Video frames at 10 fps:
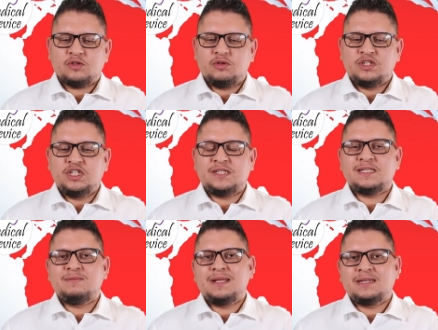So
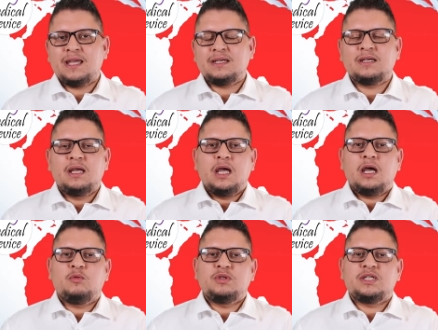GCC MedTech,
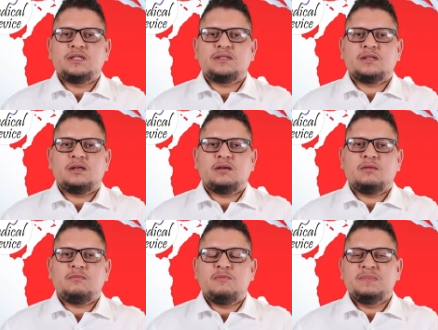uh, which is
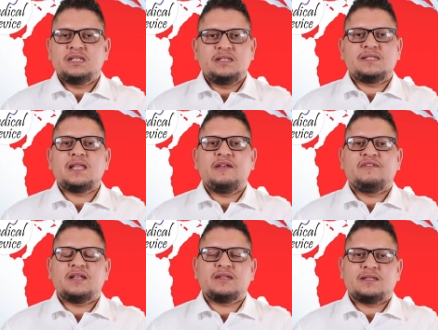uh, the Middle East
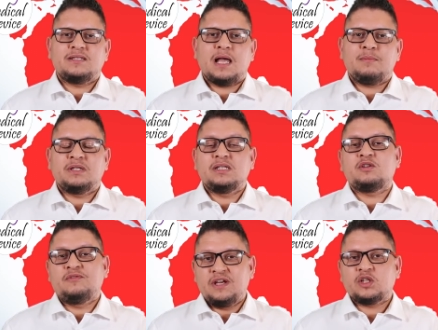event that is happening.
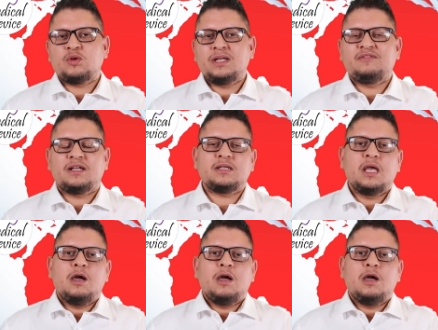It's a virtual event